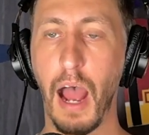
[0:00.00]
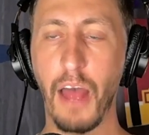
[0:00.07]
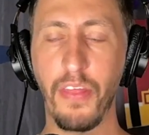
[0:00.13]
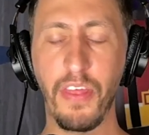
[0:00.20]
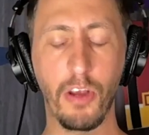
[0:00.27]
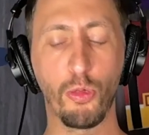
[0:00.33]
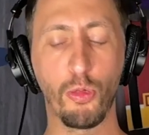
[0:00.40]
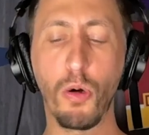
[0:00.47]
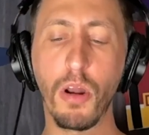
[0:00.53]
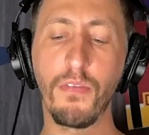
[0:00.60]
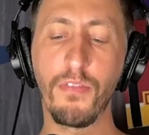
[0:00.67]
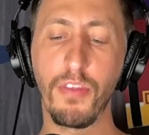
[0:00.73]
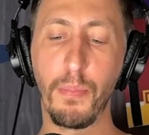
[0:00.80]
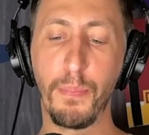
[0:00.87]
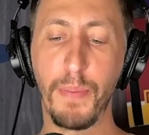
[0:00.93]
I think one
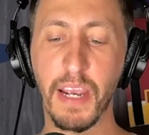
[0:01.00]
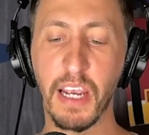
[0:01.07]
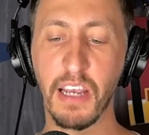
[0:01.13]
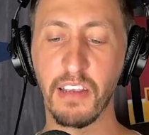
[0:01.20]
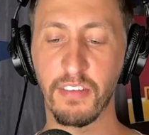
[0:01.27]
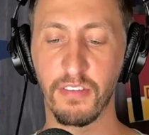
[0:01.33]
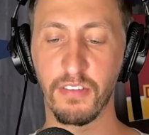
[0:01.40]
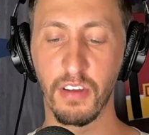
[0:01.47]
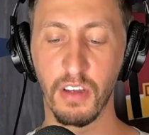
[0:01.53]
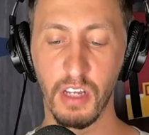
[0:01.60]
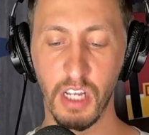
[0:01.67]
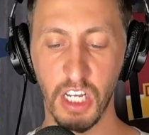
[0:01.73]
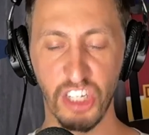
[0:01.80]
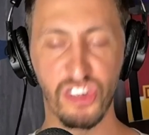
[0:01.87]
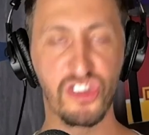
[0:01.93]
of the biggest
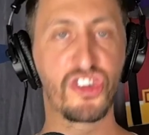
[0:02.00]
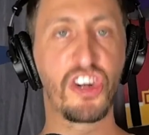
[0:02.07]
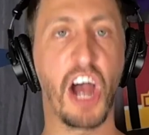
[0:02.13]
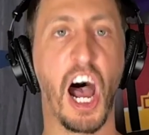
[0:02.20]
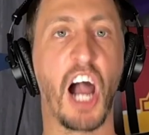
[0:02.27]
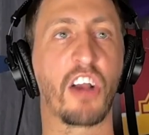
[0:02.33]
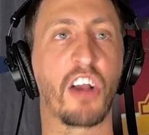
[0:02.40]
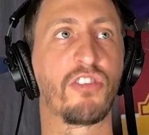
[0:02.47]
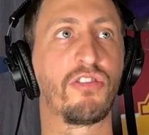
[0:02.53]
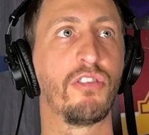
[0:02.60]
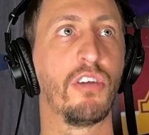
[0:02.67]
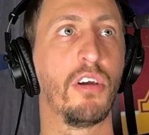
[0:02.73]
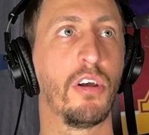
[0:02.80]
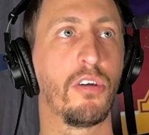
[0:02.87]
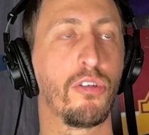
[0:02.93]

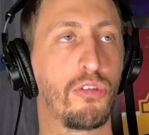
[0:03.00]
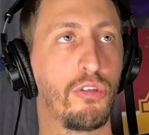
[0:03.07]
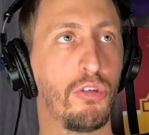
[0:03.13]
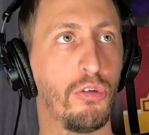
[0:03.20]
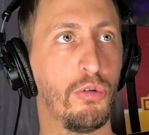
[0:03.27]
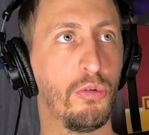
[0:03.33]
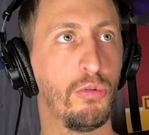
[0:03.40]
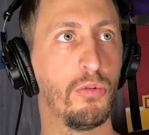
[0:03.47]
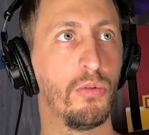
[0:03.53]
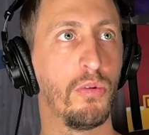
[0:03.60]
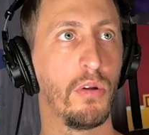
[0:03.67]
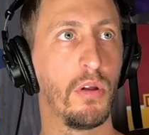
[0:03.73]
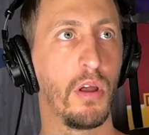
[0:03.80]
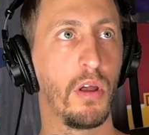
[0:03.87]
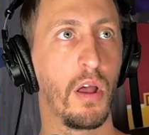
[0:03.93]
shocks to
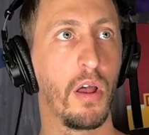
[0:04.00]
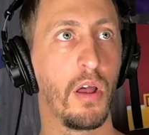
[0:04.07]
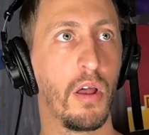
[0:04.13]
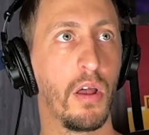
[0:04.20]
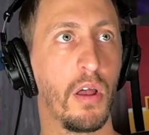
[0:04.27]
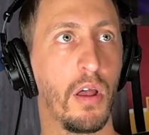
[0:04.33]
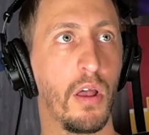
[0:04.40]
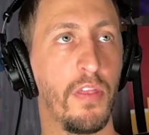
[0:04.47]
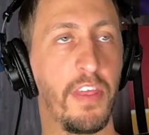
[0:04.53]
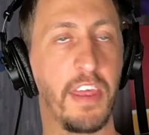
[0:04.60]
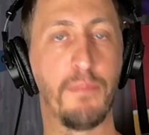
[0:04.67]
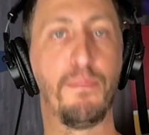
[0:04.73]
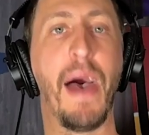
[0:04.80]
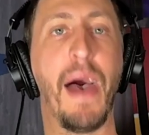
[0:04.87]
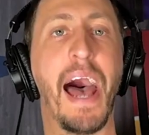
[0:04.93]

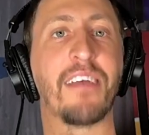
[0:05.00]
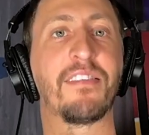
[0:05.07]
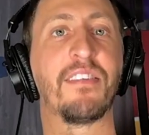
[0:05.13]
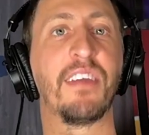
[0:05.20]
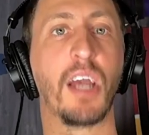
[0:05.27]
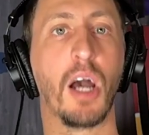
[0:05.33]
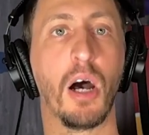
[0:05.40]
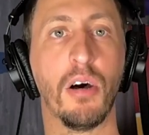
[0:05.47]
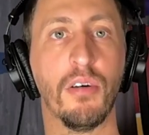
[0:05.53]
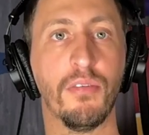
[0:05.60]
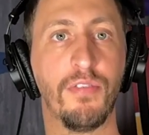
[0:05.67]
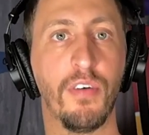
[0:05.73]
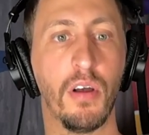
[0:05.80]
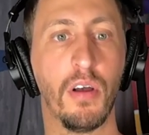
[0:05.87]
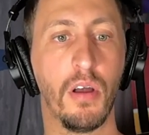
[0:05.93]
the passing
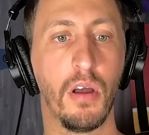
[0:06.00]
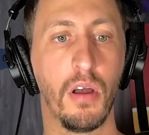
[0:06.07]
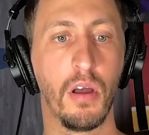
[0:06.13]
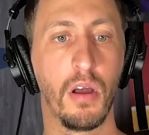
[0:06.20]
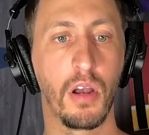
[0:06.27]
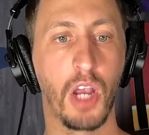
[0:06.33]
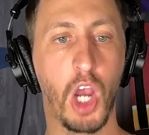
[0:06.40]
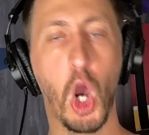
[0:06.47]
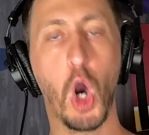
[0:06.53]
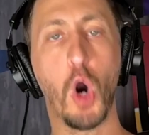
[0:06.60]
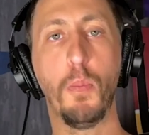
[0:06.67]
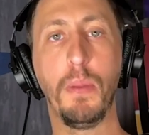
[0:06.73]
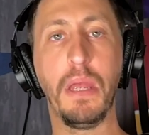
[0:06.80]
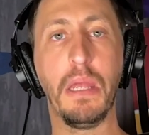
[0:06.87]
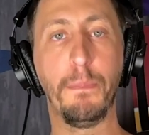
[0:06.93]
of
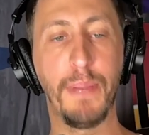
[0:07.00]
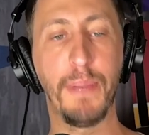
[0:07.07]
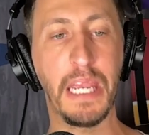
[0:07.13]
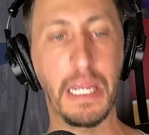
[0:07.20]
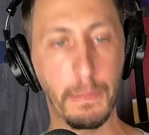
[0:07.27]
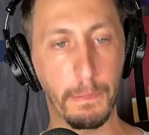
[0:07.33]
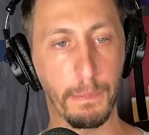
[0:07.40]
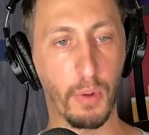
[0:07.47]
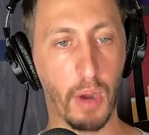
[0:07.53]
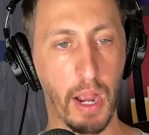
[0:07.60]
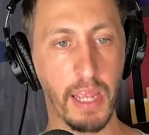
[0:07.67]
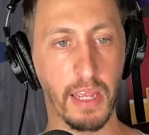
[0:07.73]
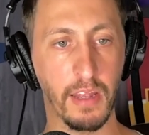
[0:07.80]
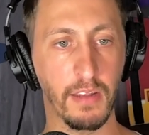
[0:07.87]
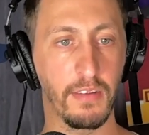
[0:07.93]
Kobe Bean
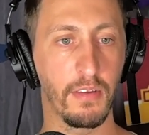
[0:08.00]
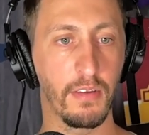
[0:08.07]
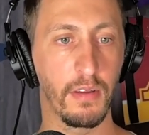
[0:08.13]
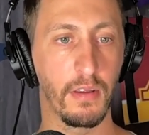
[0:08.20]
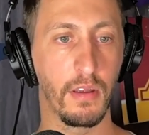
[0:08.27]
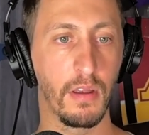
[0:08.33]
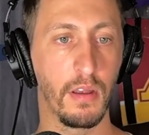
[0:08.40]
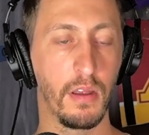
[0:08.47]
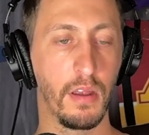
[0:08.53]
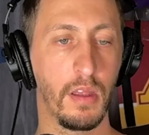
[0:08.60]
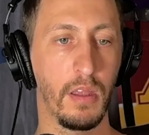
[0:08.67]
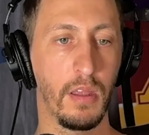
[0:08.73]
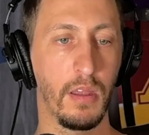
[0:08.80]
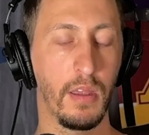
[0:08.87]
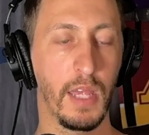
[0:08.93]
Bryant
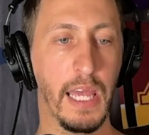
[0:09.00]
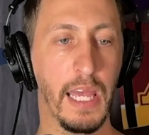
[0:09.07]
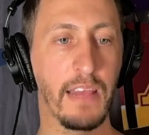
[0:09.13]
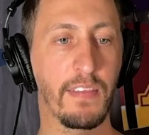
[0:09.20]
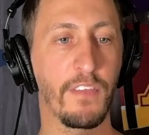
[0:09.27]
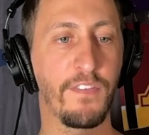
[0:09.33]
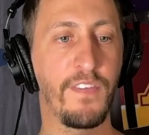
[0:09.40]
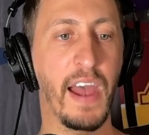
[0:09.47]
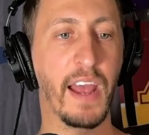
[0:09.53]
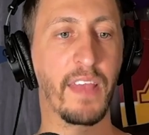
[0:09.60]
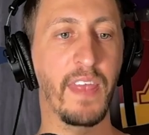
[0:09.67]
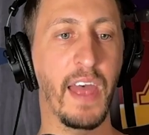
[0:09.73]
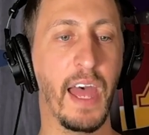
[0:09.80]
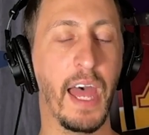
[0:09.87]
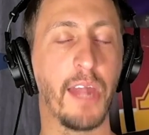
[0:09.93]
is the
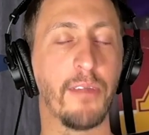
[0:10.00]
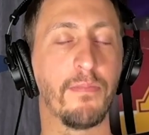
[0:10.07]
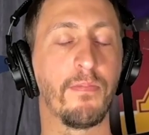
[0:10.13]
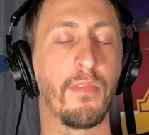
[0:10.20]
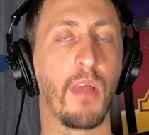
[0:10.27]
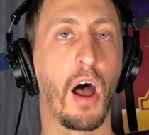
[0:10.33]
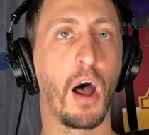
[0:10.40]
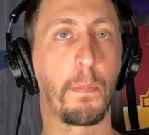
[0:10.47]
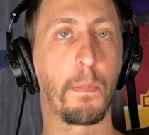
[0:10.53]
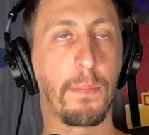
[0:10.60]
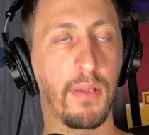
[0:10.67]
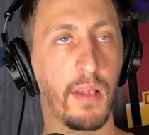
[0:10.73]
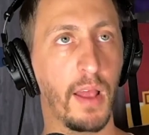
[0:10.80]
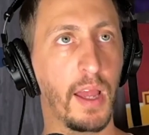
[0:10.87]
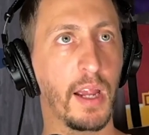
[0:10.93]
fact that a
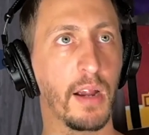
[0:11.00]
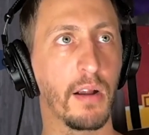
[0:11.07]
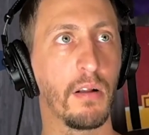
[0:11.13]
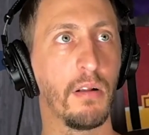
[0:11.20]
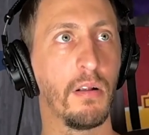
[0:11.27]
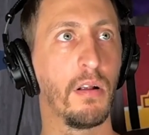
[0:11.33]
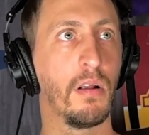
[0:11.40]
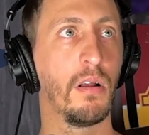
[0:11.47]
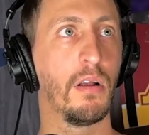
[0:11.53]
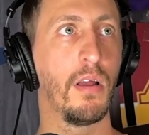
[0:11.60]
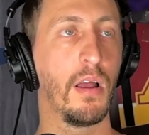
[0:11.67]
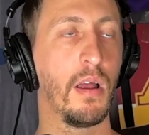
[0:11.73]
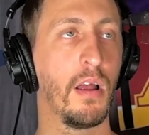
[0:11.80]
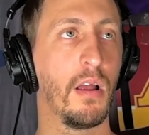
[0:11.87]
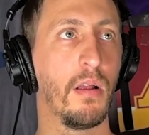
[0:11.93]
player
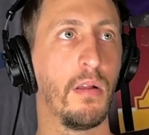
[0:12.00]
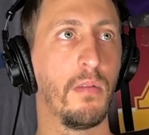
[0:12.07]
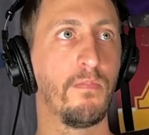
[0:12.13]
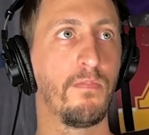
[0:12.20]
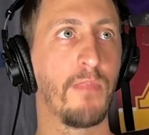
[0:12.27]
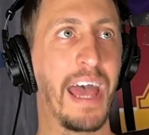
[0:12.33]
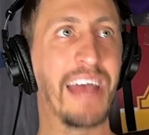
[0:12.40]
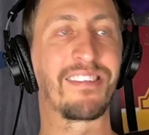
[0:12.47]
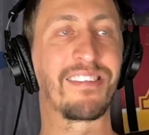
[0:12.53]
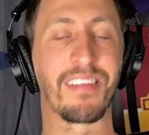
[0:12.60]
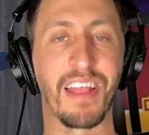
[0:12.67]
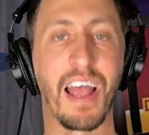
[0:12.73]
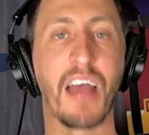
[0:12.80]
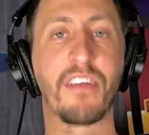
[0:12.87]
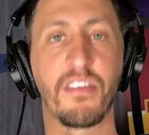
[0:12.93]

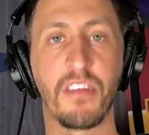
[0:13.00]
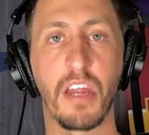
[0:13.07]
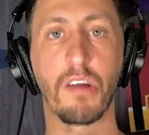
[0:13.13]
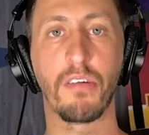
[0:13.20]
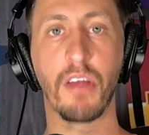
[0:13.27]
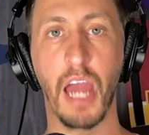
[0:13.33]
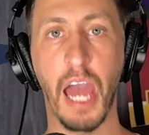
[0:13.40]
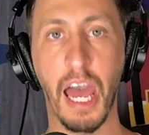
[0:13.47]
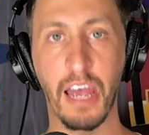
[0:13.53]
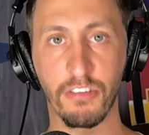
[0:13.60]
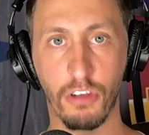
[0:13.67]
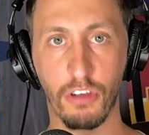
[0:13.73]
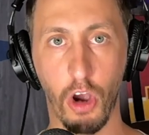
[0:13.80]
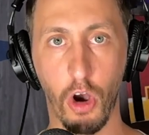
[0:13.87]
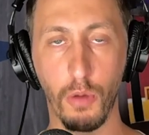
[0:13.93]
as legendary
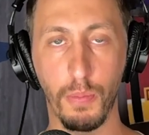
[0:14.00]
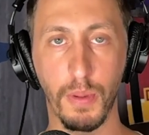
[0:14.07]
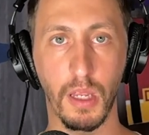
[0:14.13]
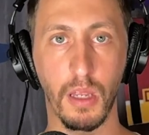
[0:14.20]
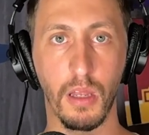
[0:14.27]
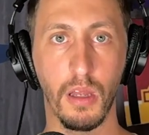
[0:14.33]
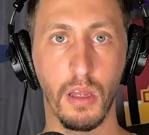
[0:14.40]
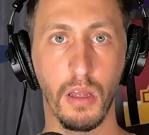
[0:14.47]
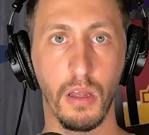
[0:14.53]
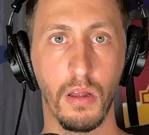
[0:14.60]
as Kobe